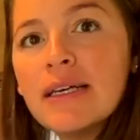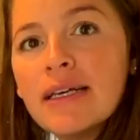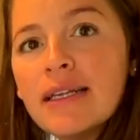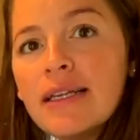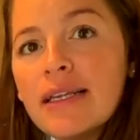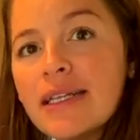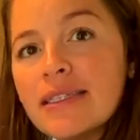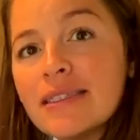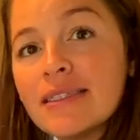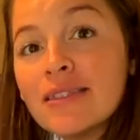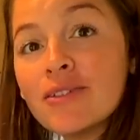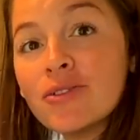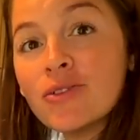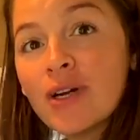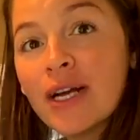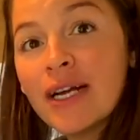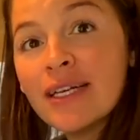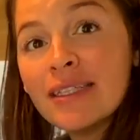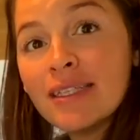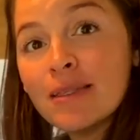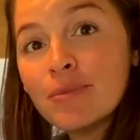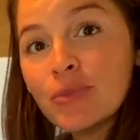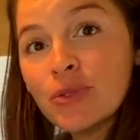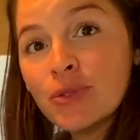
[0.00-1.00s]
Let's try
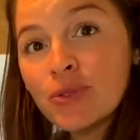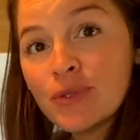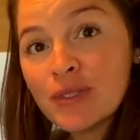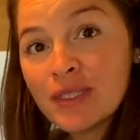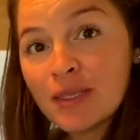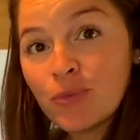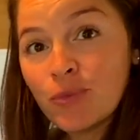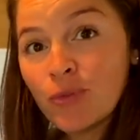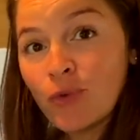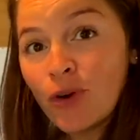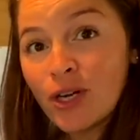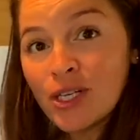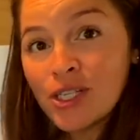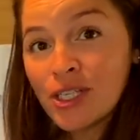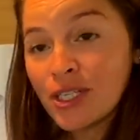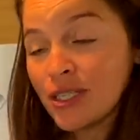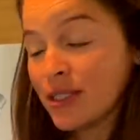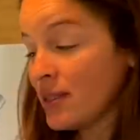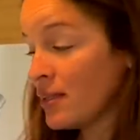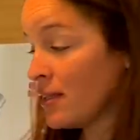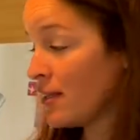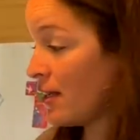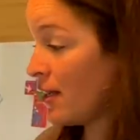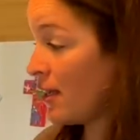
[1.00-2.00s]
them, do some
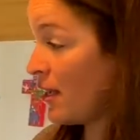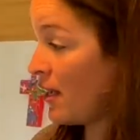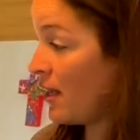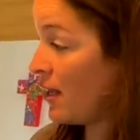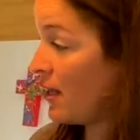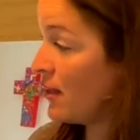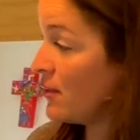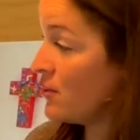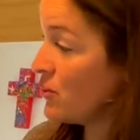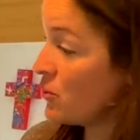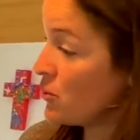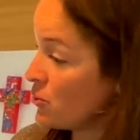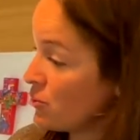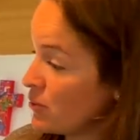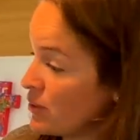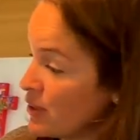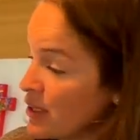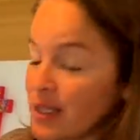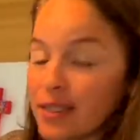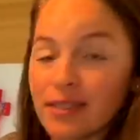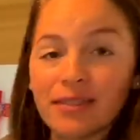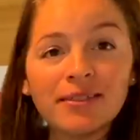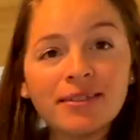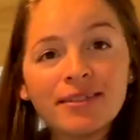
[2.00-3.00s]
washing and to
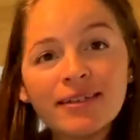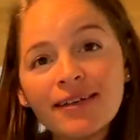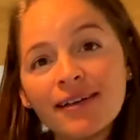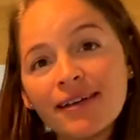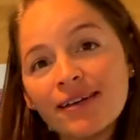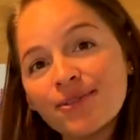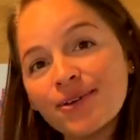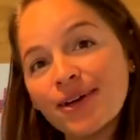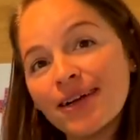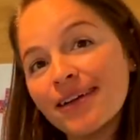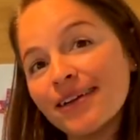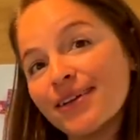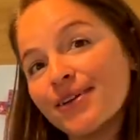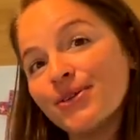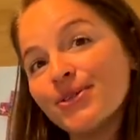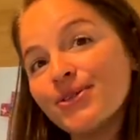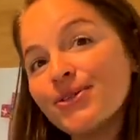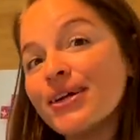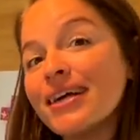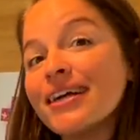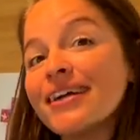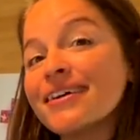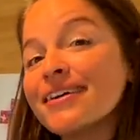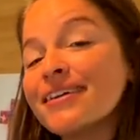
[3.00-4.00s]
test our little
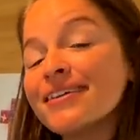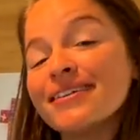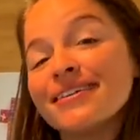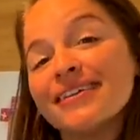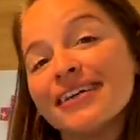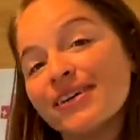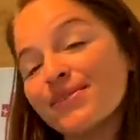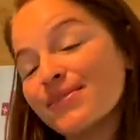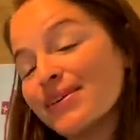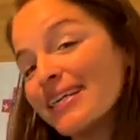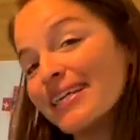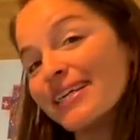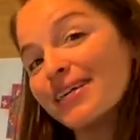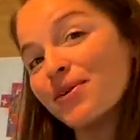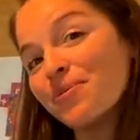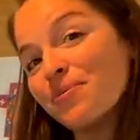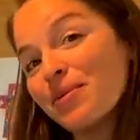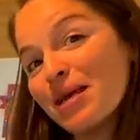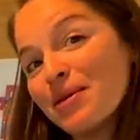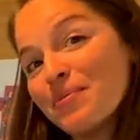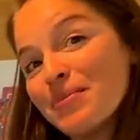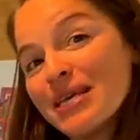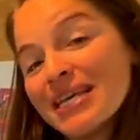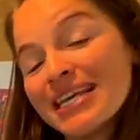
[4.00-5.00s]
dryer, our little
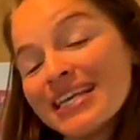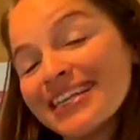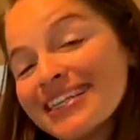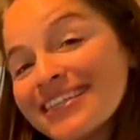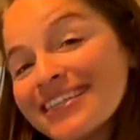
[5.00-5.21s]
baby.